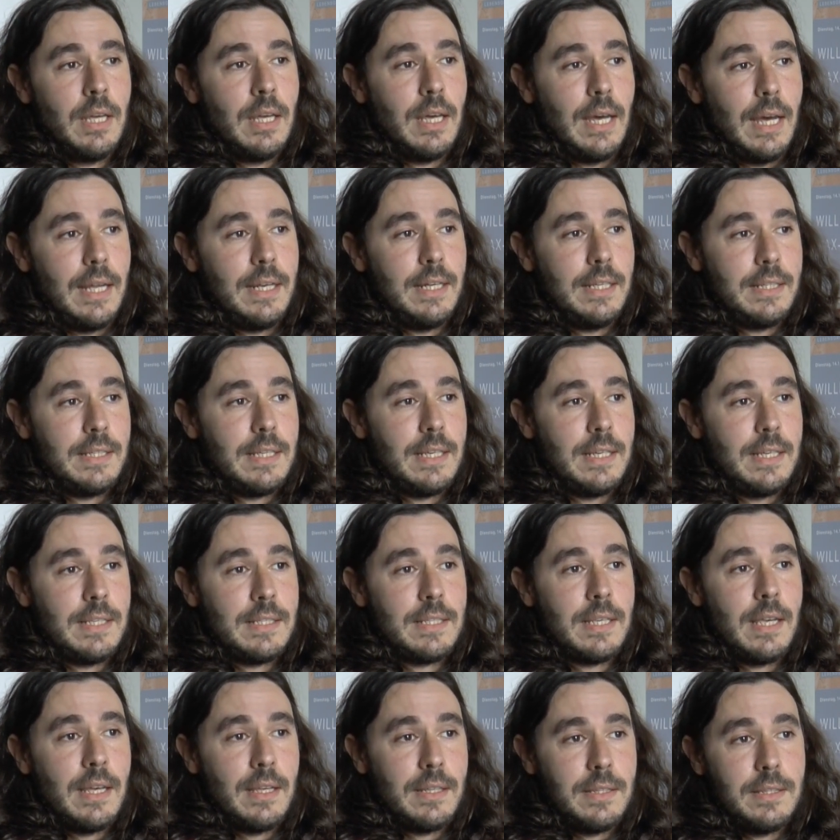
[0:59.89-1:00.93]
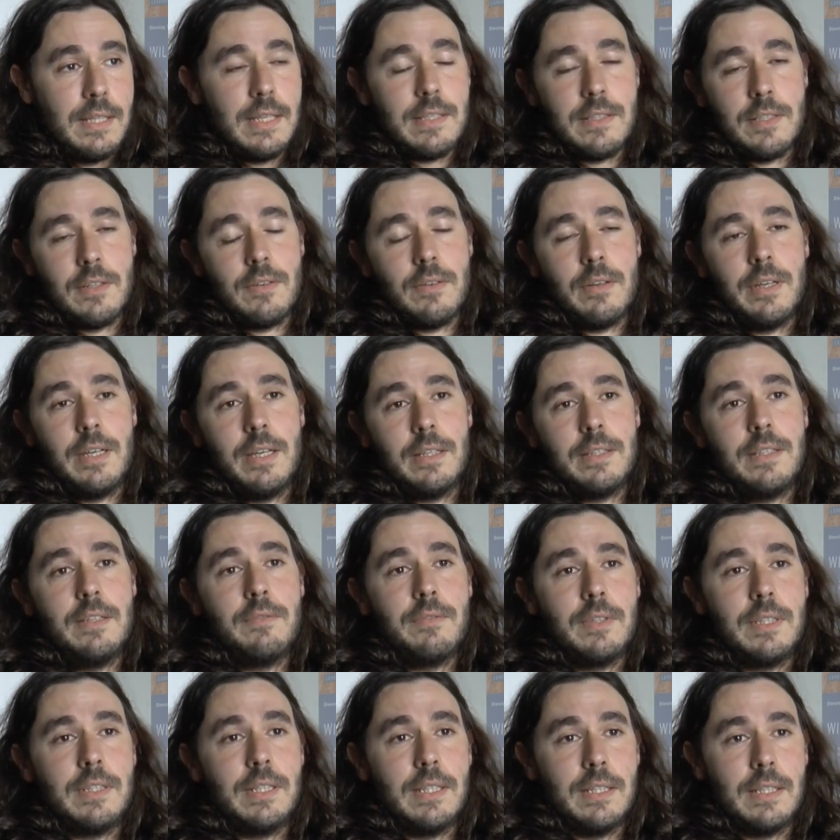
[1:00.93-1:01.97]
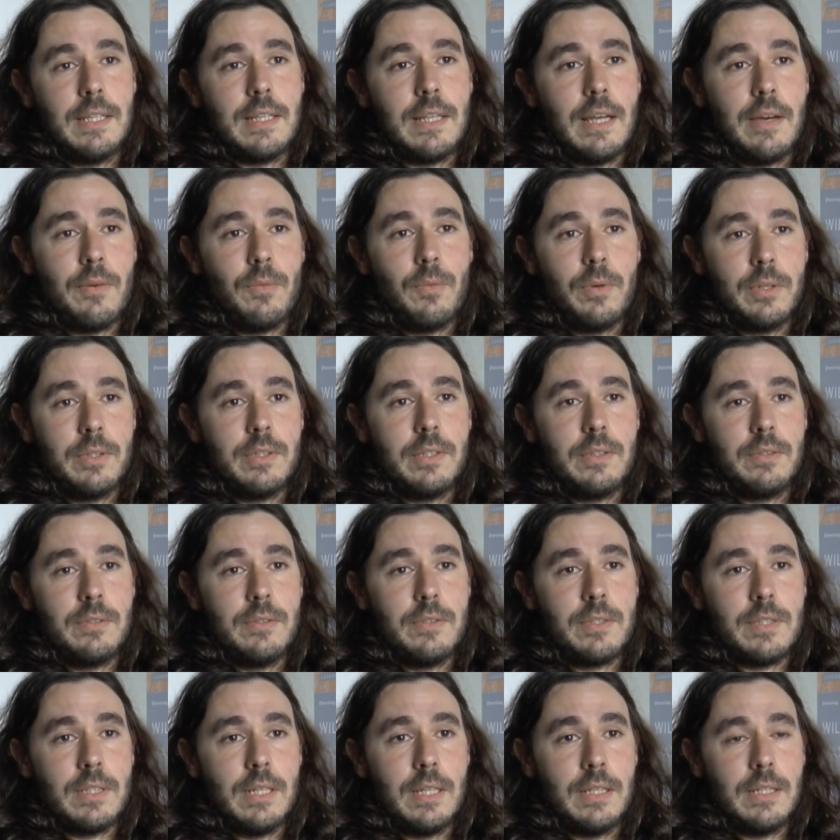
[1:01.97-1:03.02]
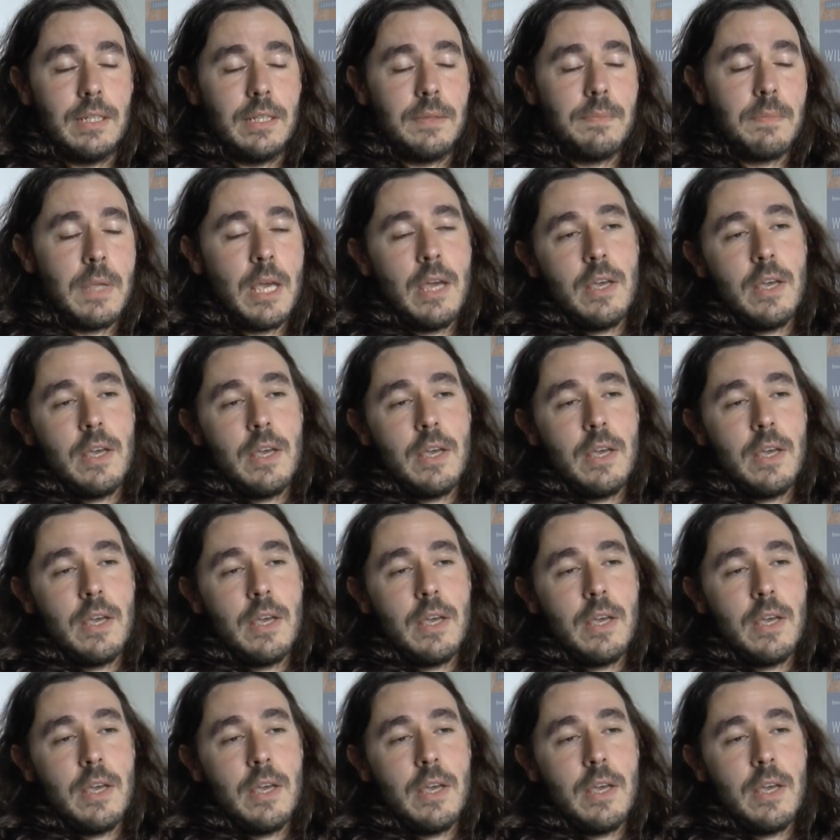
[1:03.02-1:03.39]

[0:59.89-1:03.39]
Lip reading: And it is this creativity that I wanted to study.